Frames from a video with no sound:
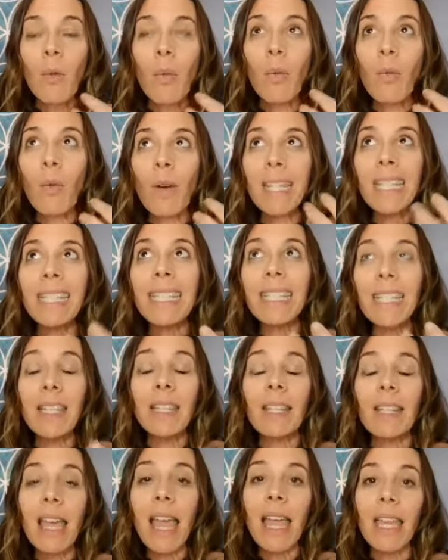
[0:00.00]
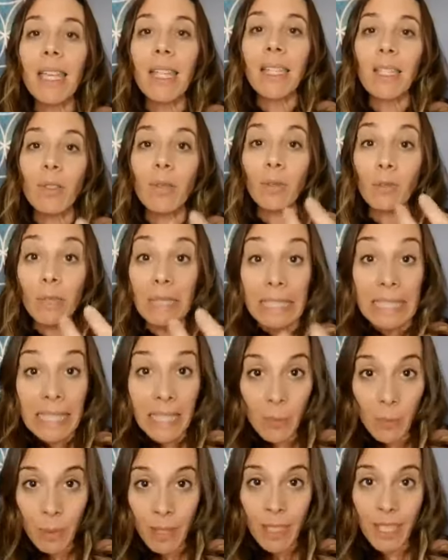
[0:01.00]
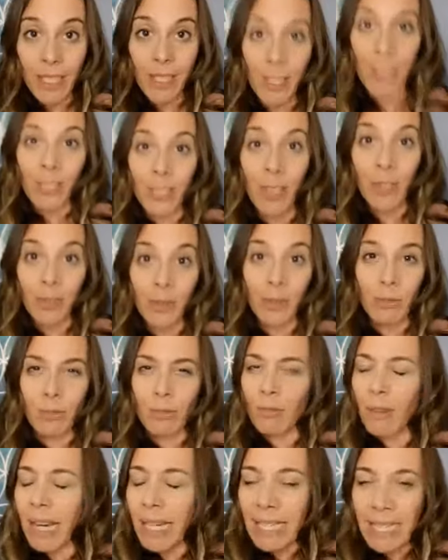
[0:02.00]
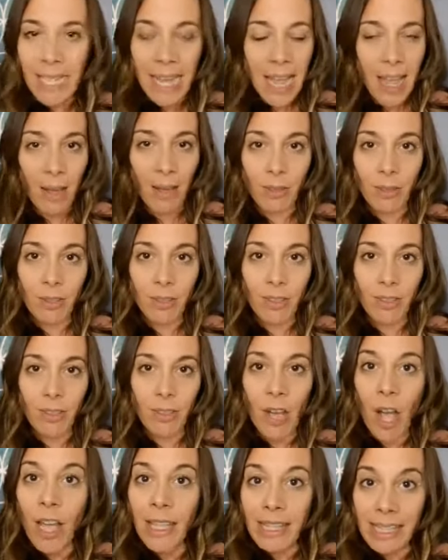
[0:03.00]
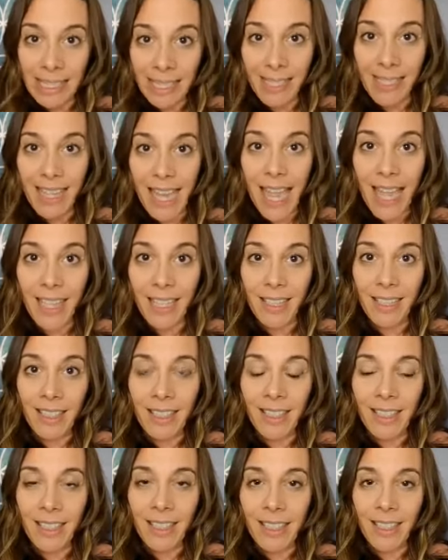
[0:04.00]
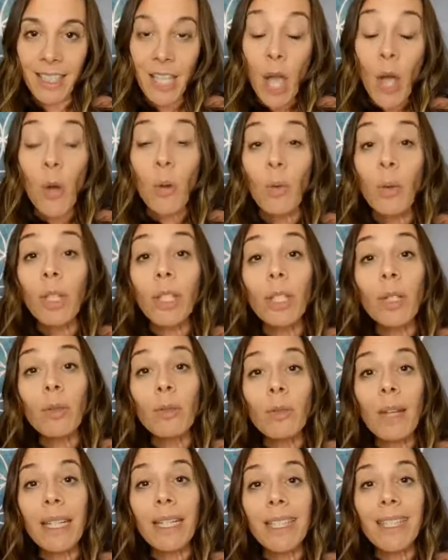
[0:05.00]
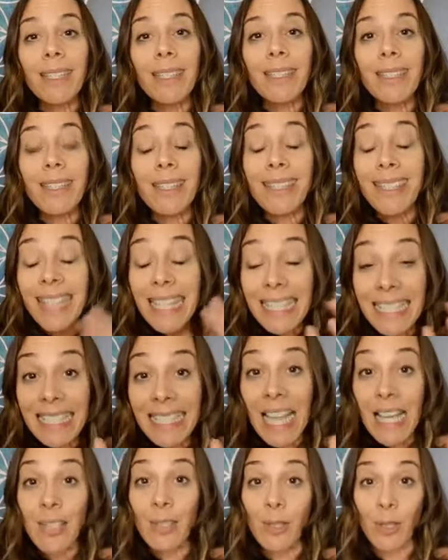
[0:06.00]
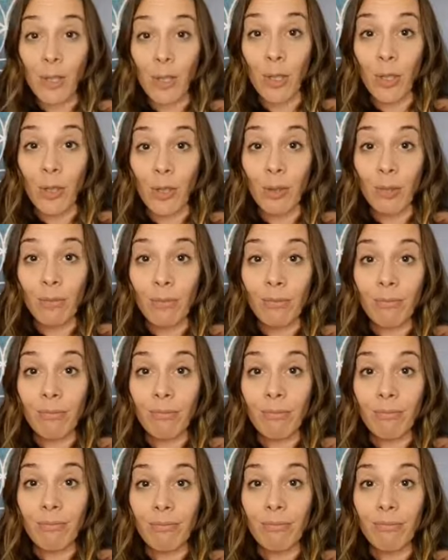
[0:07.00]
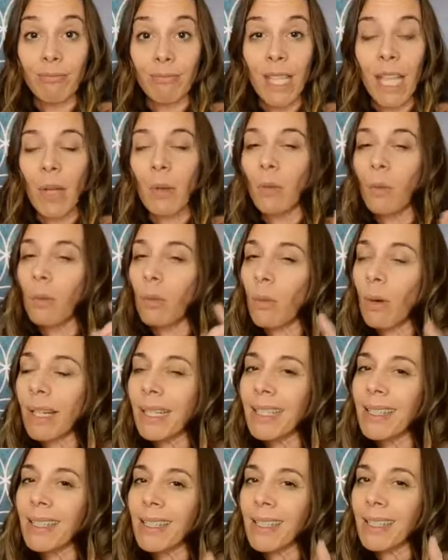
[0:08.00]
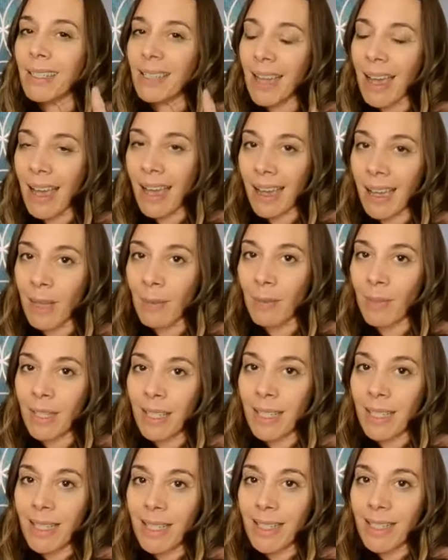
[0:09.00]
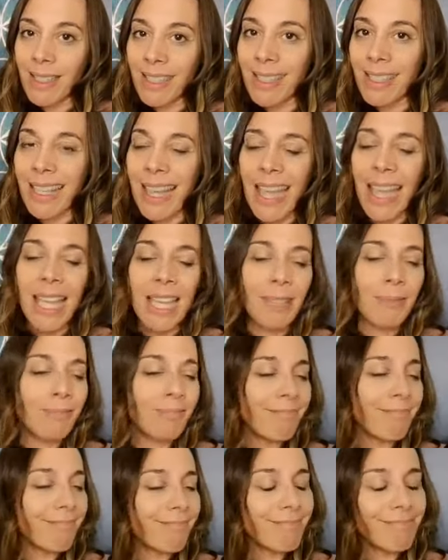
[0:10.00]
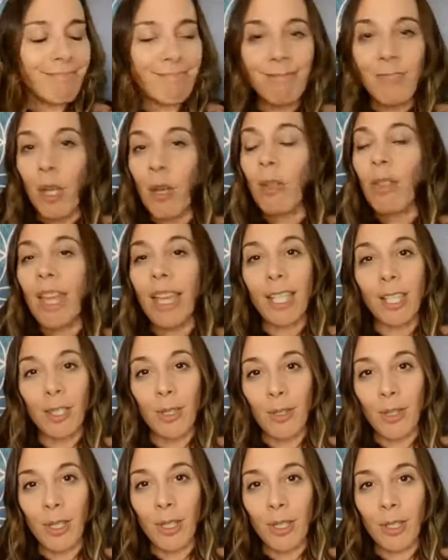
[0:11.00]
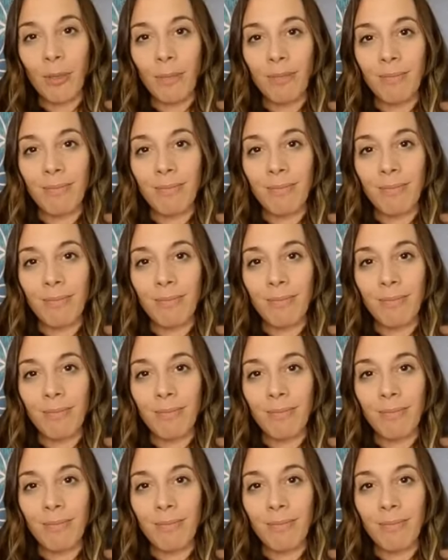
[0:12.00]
what is it that is really speaking to you right now on this day? What are you ready to say yes to? And what is it time to say no thank you to?